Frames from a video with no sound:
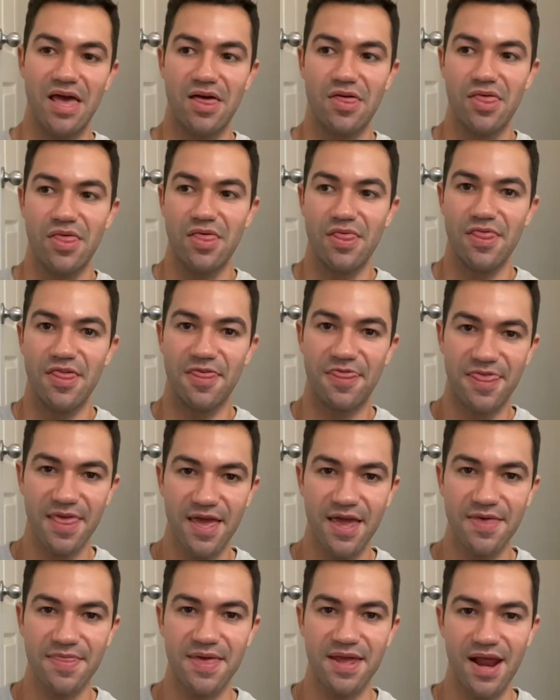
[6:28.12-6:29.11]
The
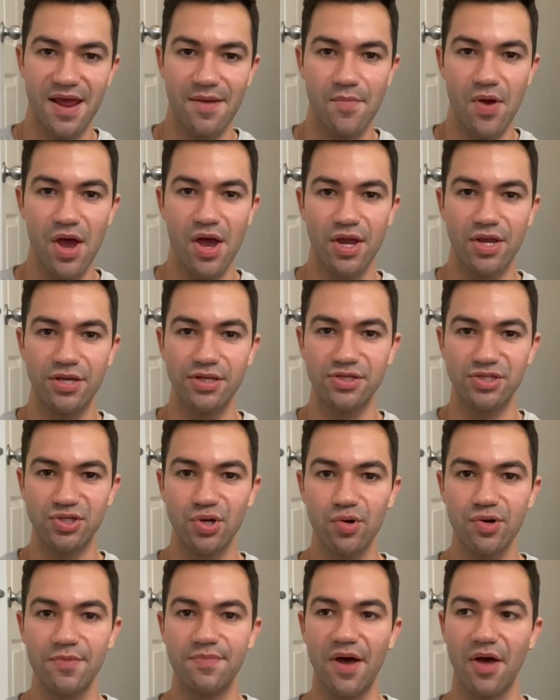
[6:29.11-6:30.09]
thing that I'm
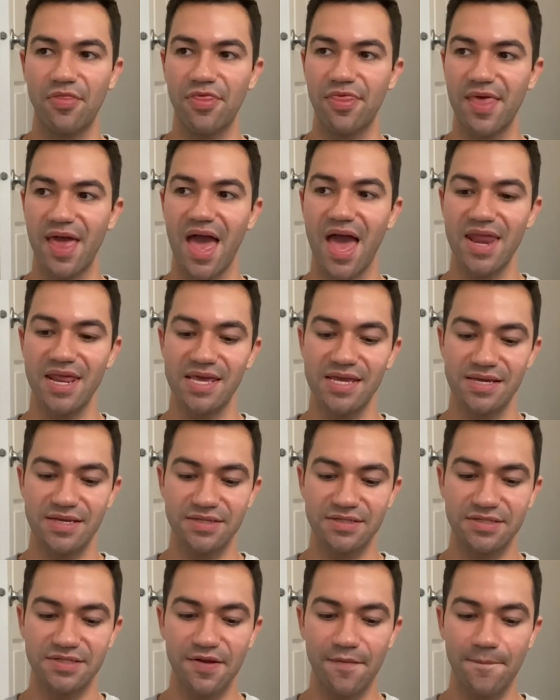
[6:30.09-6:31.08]
concerned about that
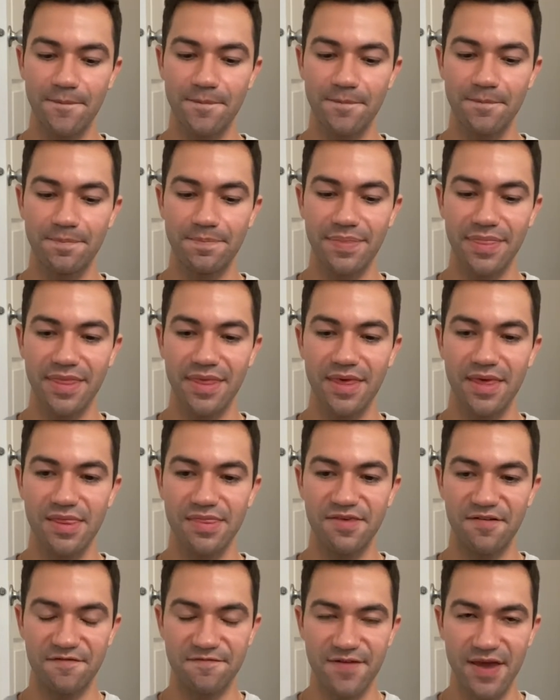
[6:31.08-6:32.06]
is
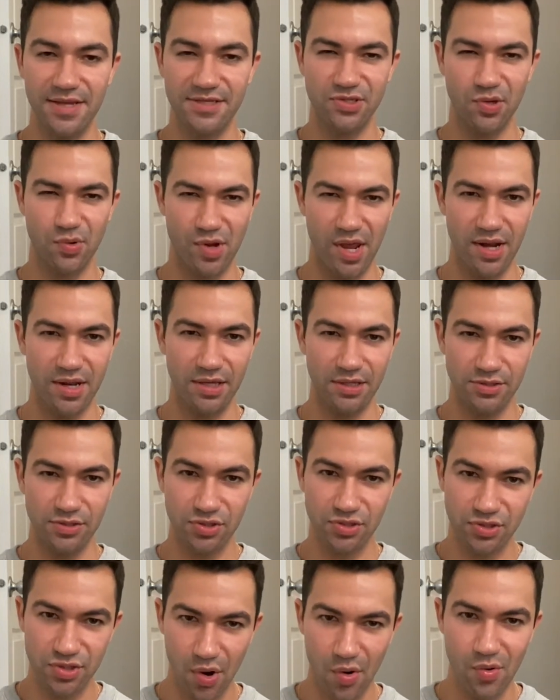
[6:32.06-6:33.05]
the fakes are getting
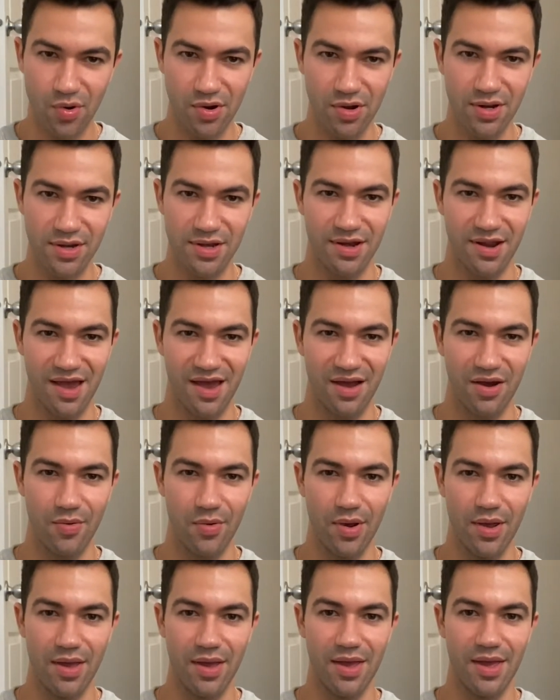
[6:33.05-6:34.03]
so good now
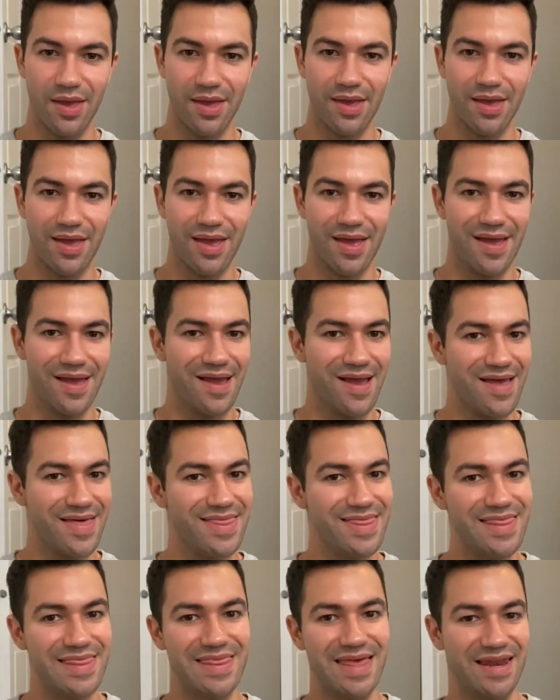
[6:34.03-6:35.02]

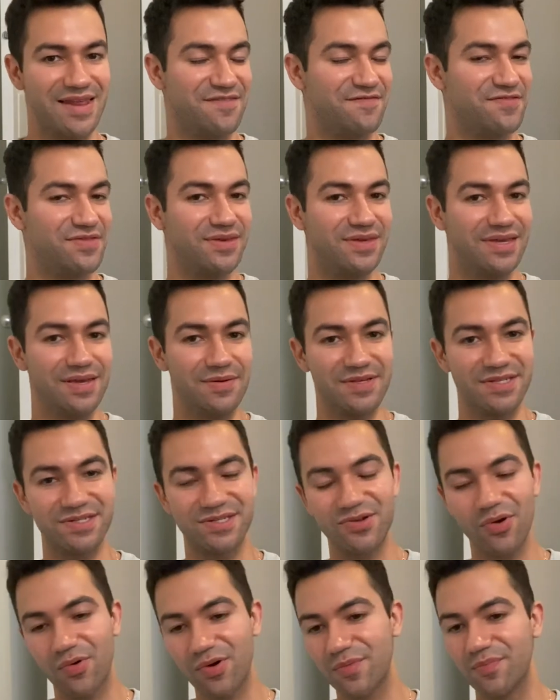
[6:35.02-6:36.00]
that if the
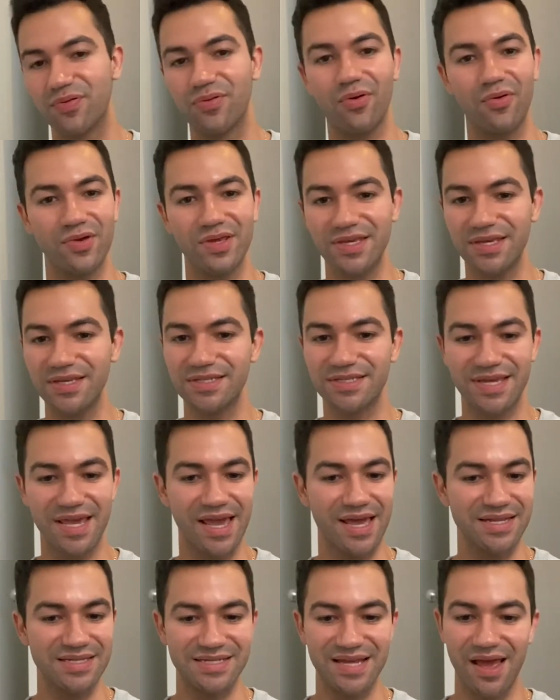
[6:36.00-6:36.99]
store employees
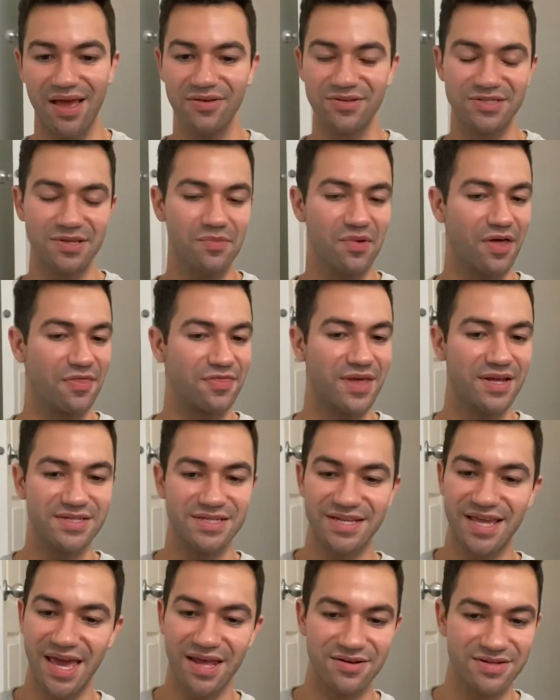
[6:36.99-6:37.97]
can't tell, some
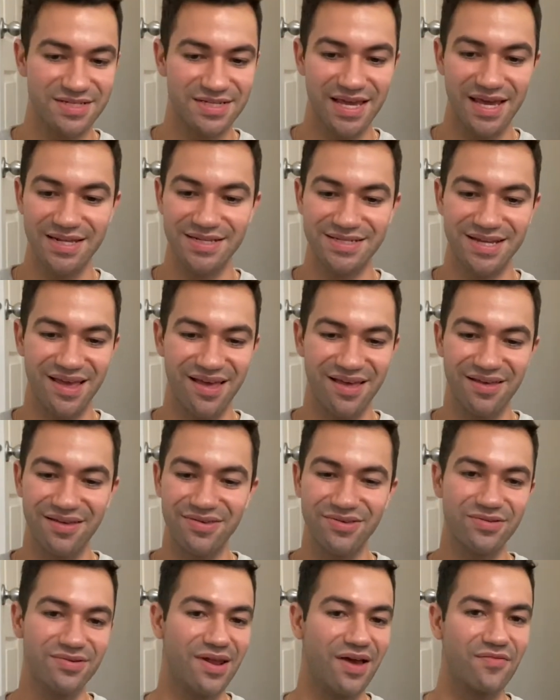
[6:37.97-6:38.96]
authenticators can't tell,
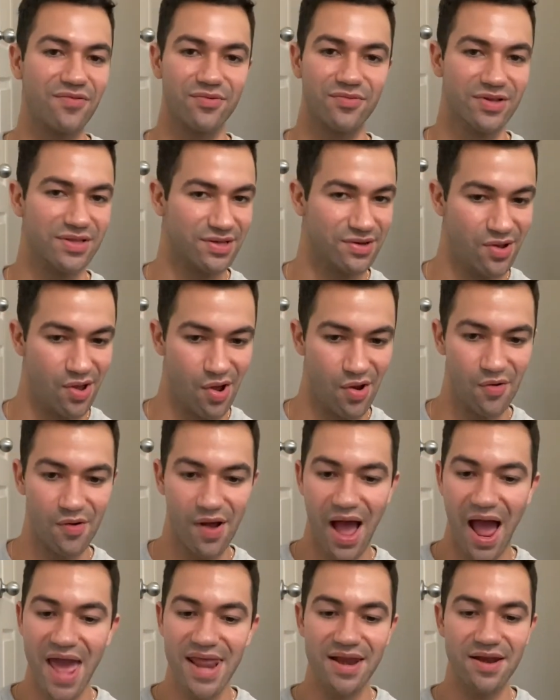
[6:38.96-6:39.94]
you never really know.
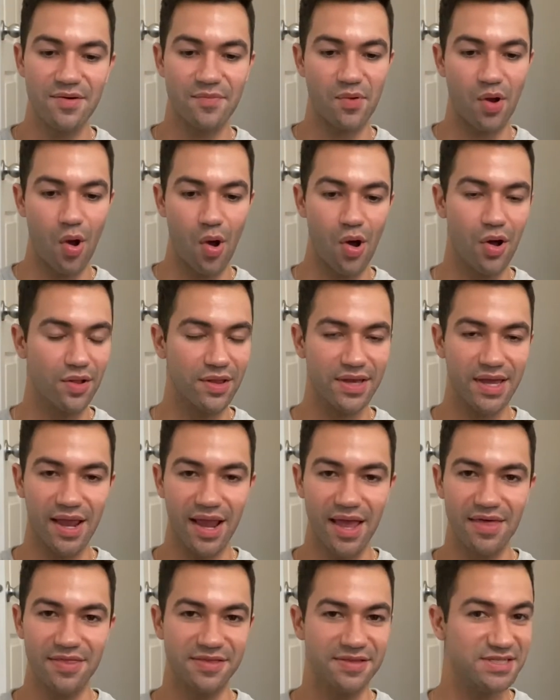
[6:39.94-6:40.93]
I ended up
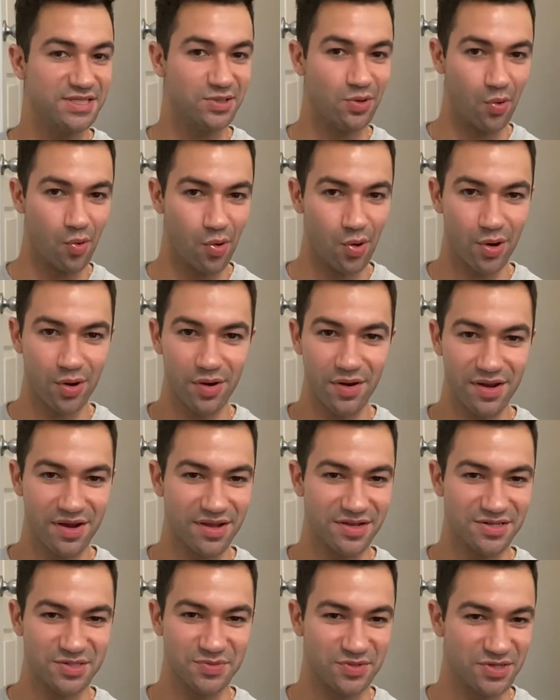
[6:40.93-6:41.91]
calling Dior
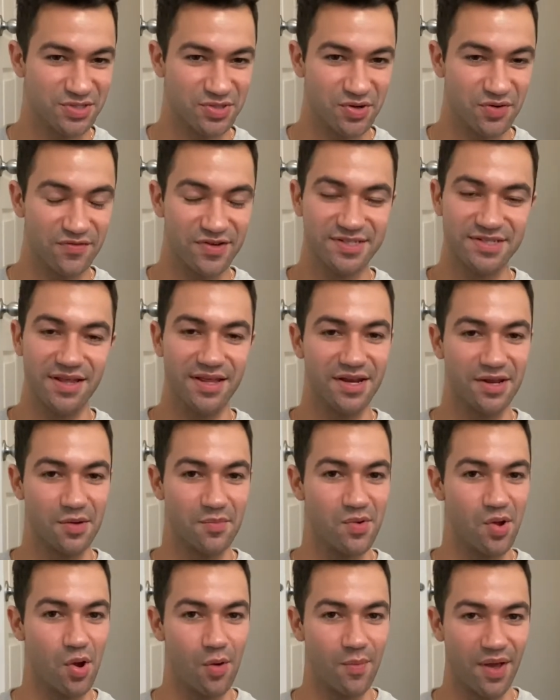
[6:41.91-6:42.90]
customer service and letting them
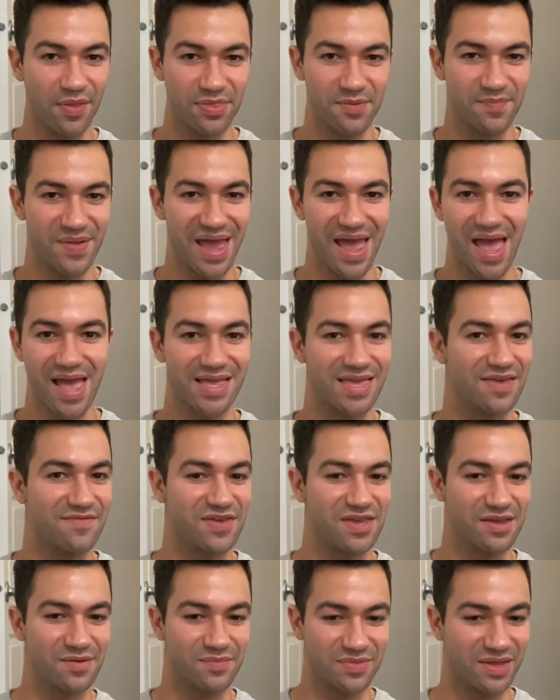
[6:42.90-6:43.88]
know about the bag,
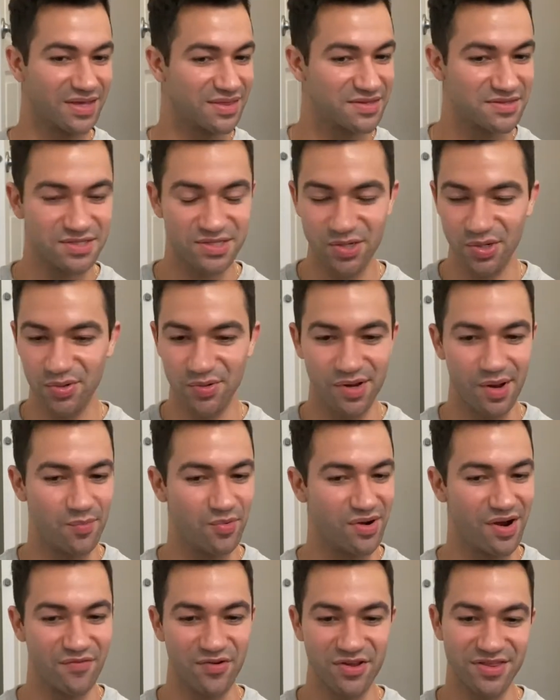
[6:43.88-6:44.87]
giving them like the serial number
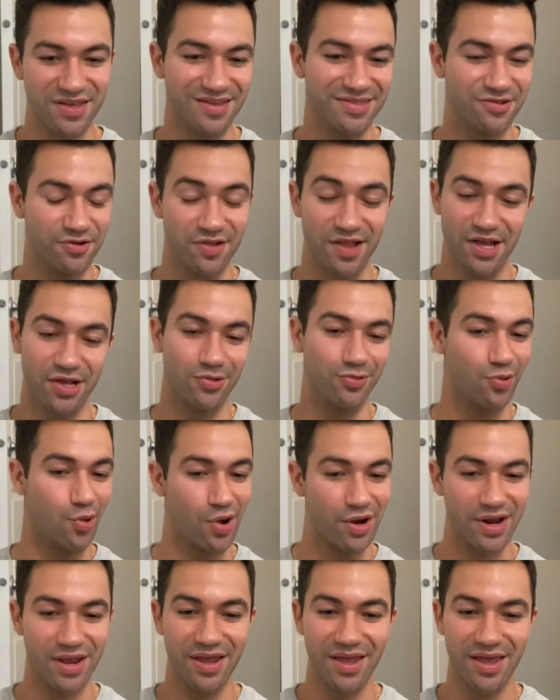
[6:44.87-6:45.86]
and everything, and they're like,
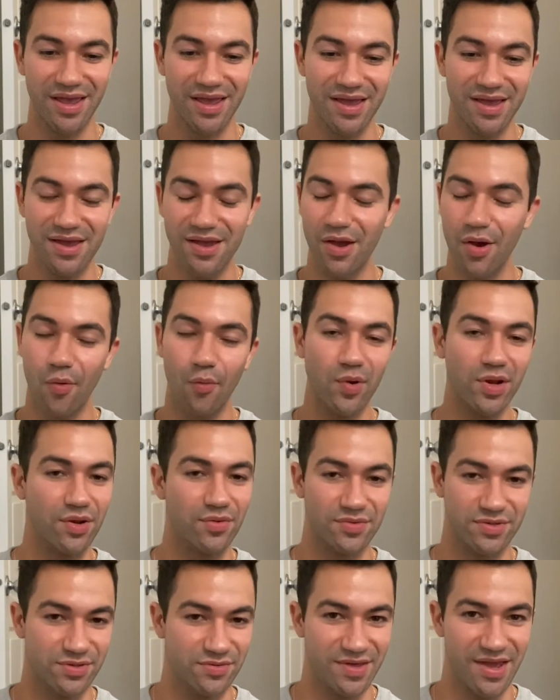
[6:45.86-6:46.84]
look, we
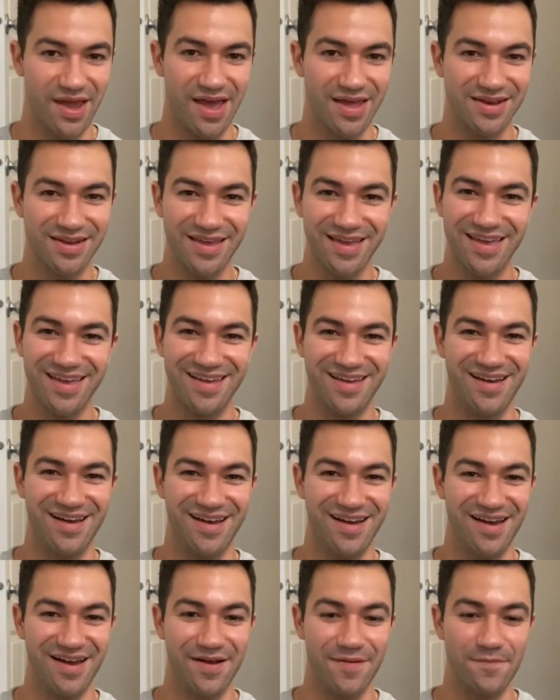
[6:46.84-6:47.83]
don't do that.
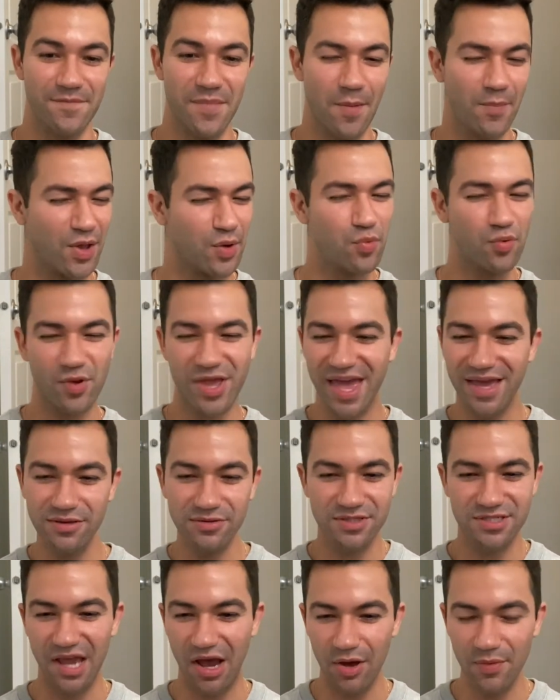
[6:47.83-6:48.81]
I'm like, well, can't
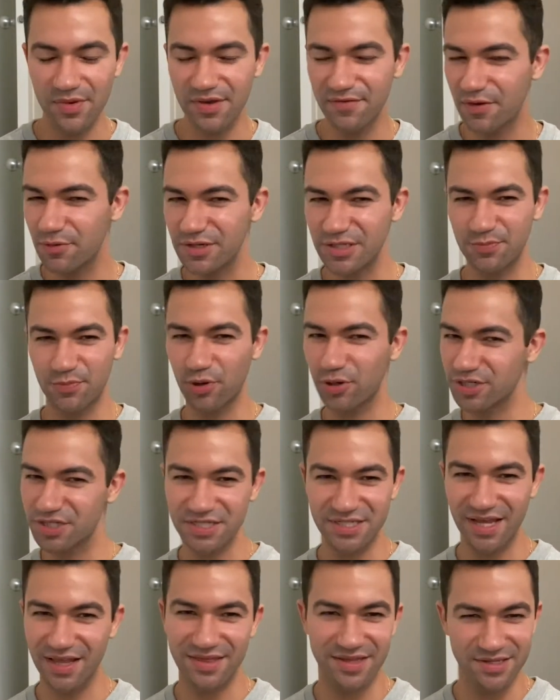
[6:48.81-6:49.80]
you tell me if it was
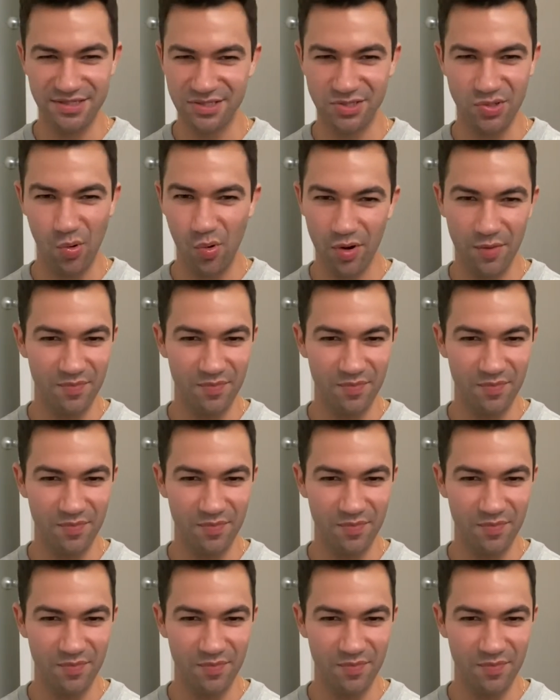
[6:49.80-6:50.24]
purchased at this store?